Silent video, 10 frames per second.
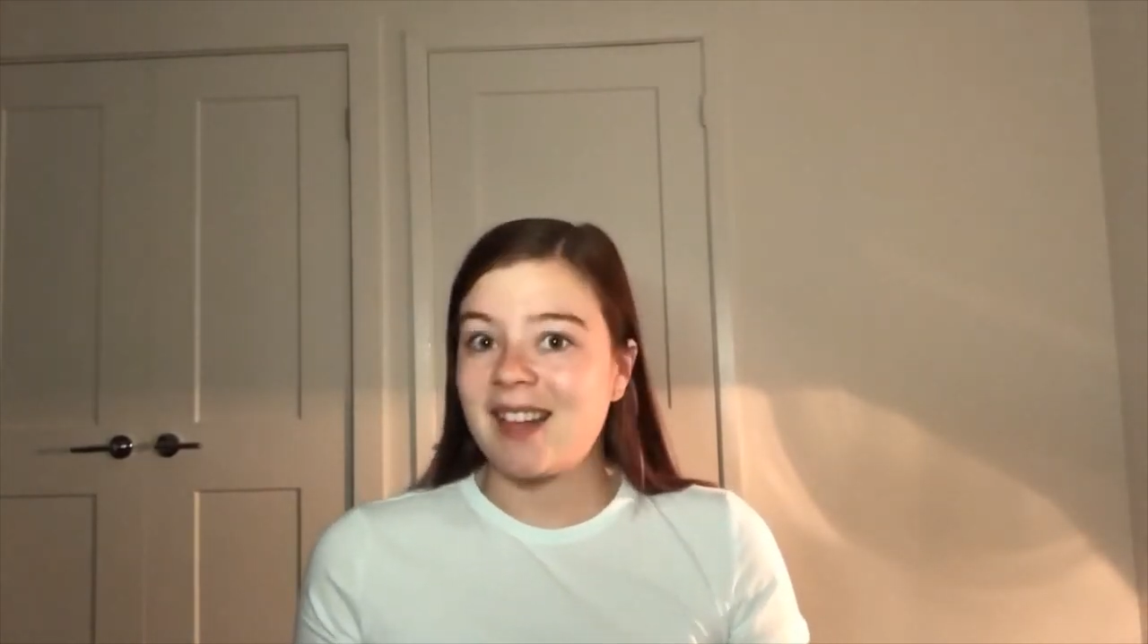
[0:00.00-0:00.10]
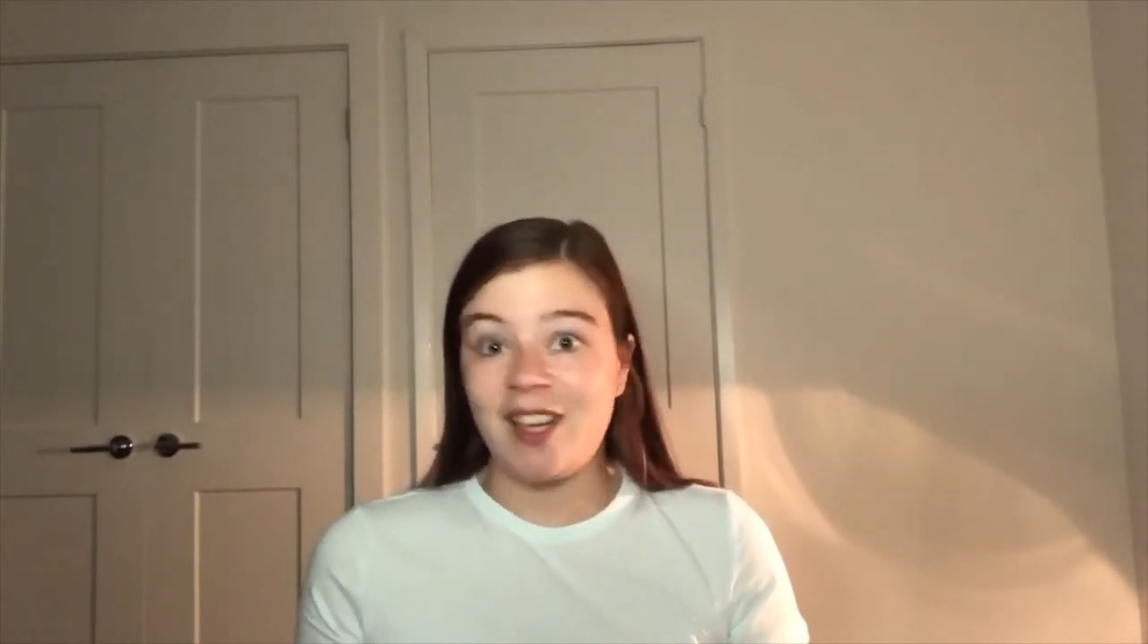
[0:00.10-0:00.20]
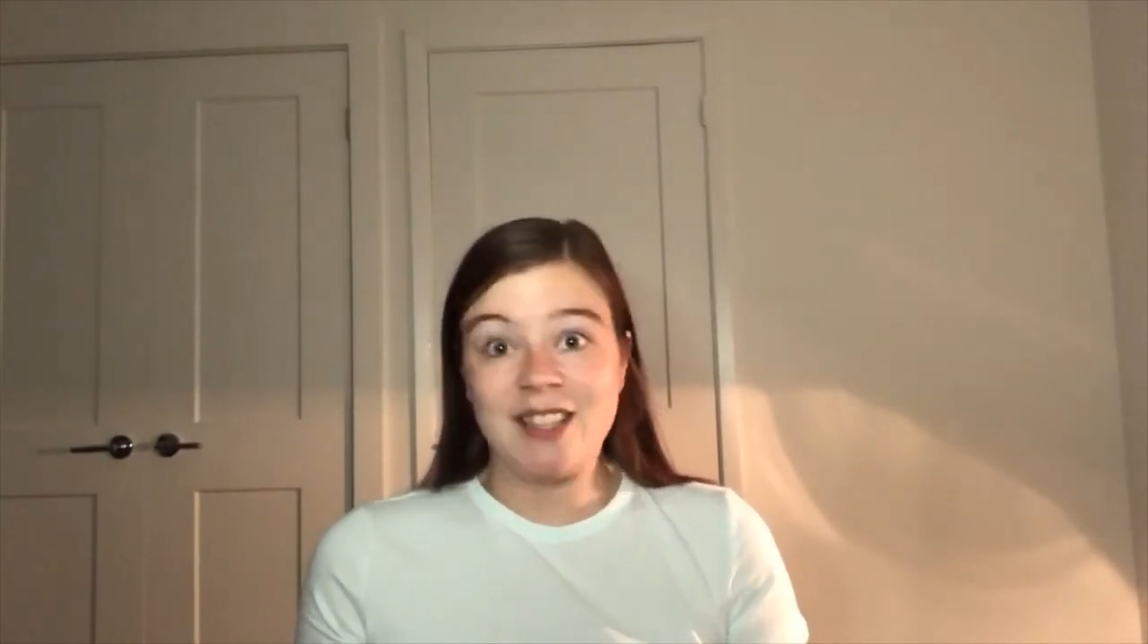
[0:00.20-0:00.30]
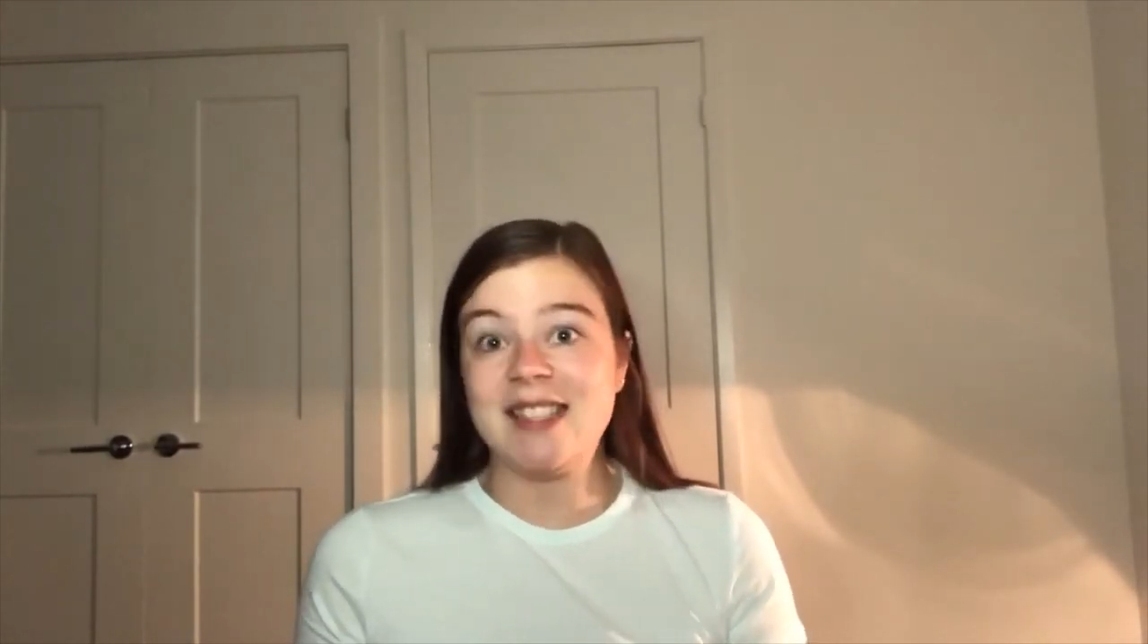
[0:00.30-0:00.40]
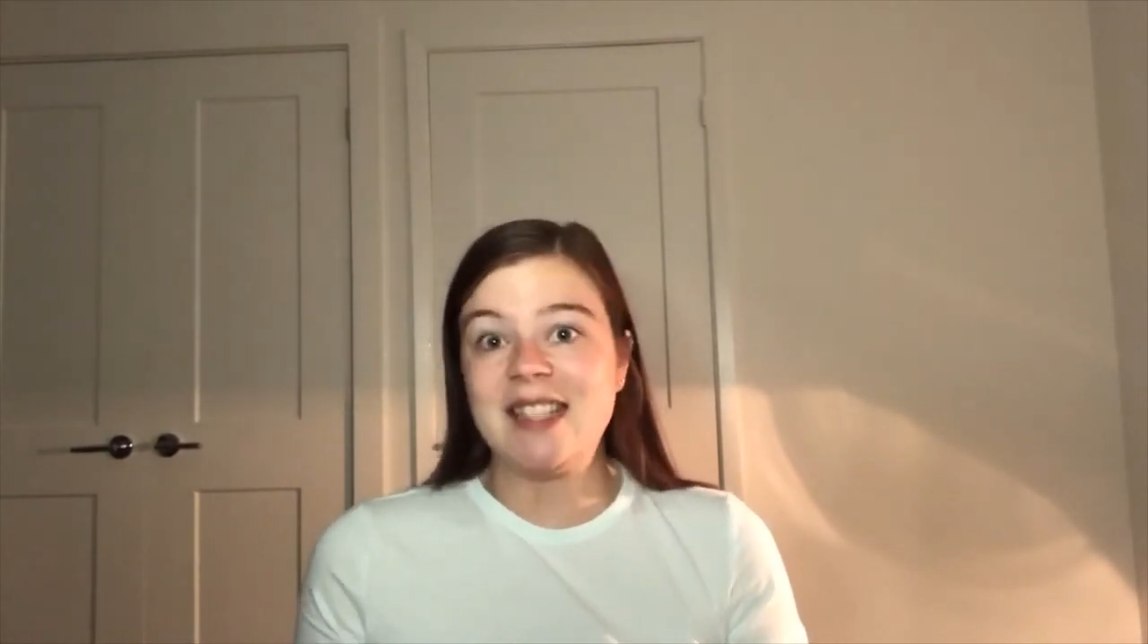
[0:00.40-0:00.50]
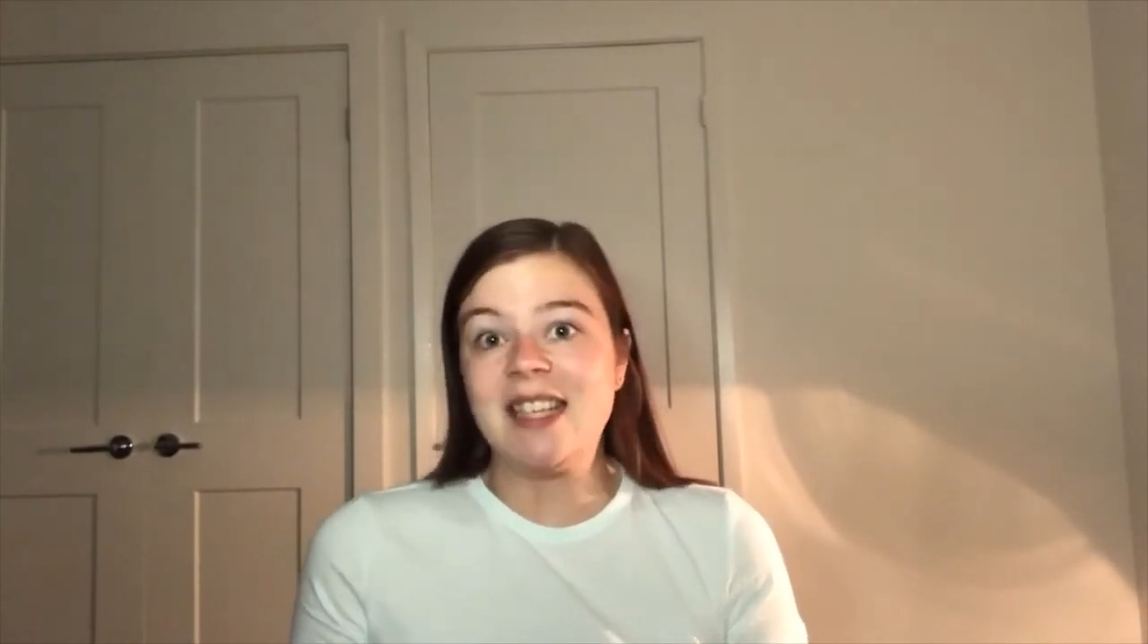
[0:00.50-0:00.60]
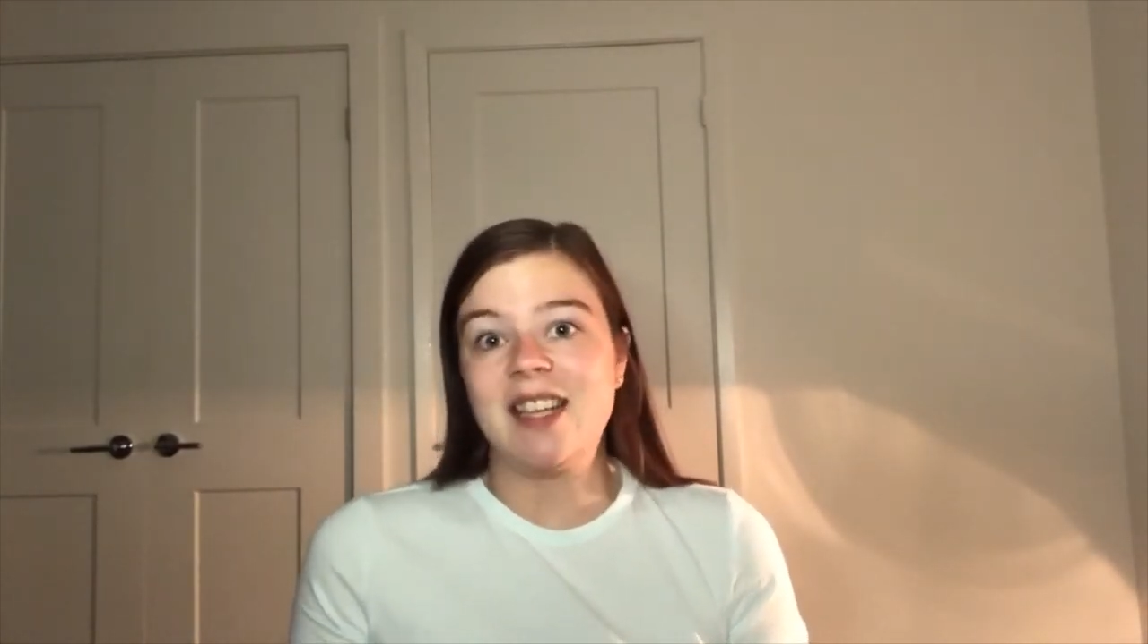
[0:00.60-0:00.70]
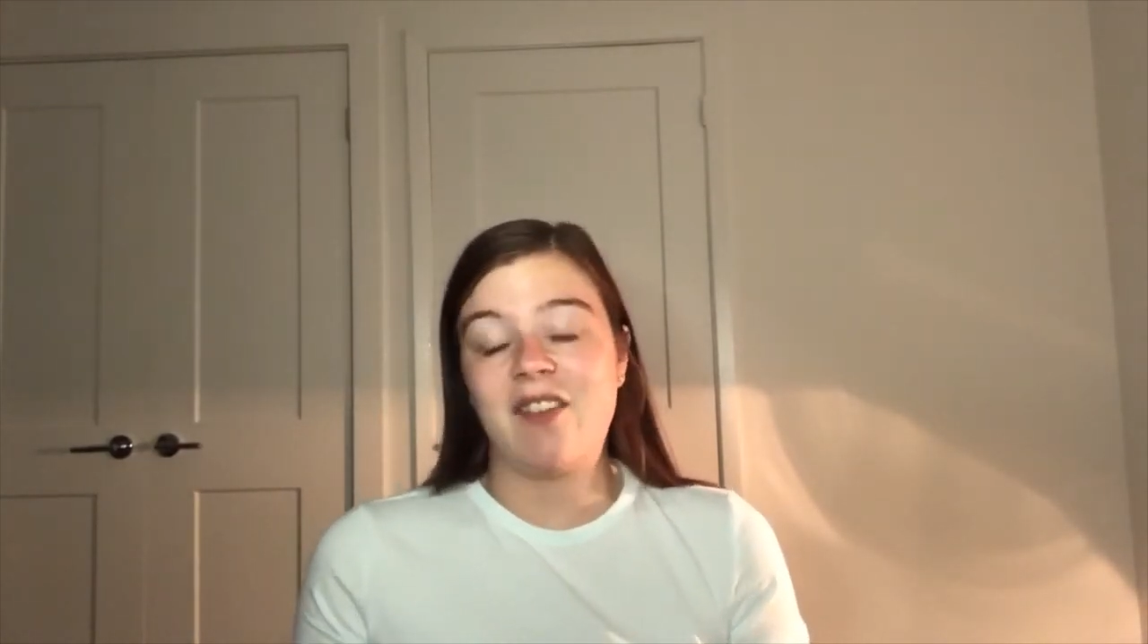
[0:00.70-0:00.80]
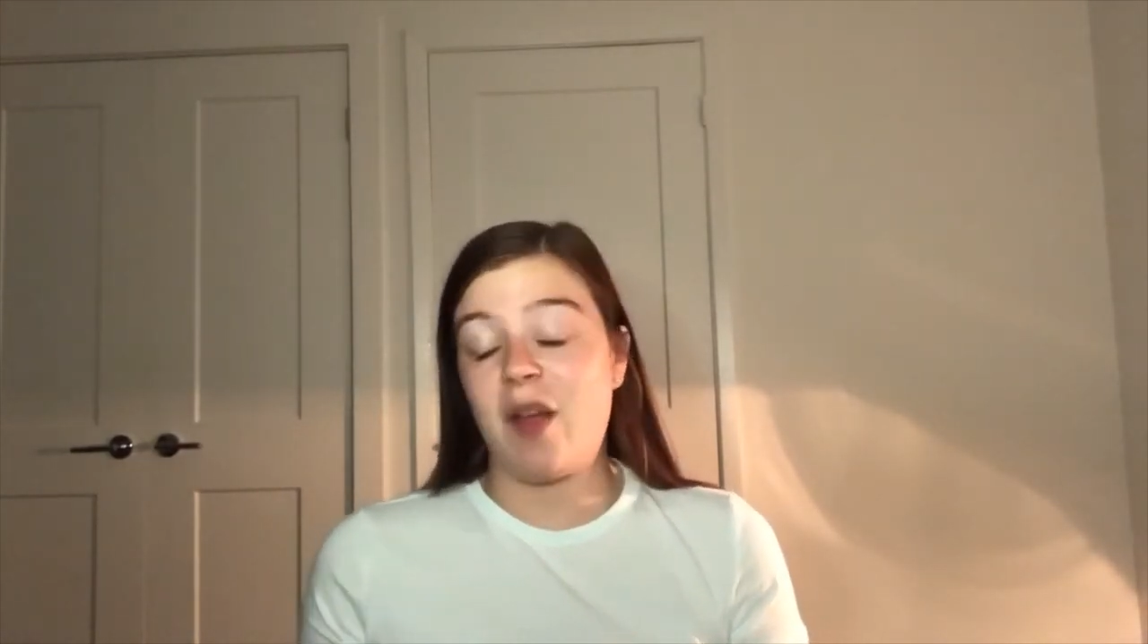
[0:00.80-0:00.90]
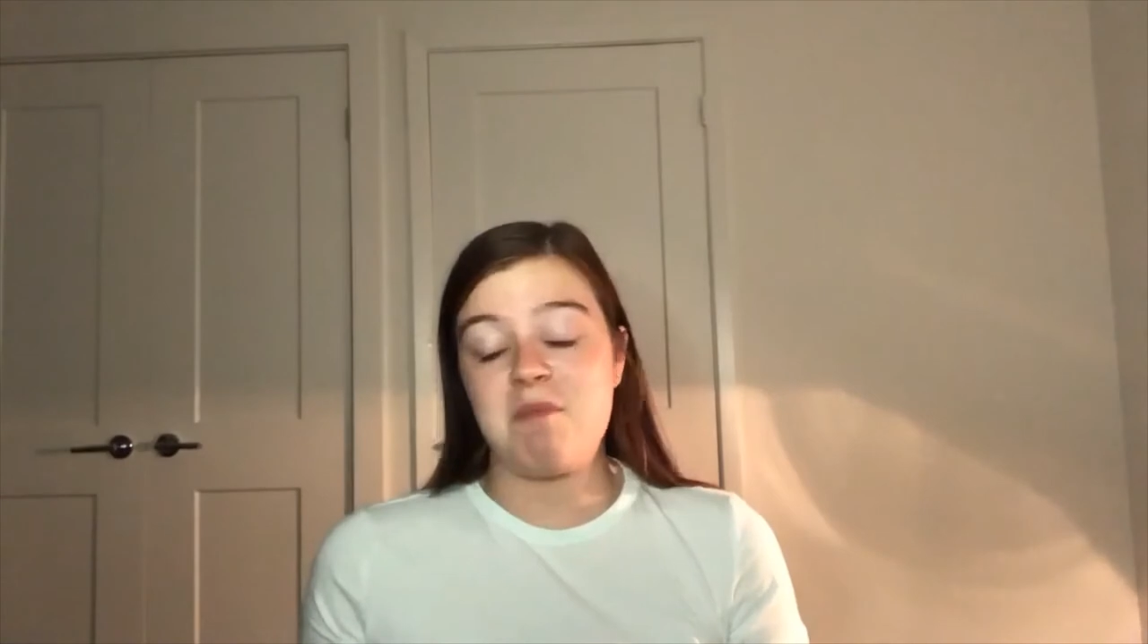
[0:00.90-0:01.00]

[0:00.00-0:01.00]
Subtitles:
Honestly, if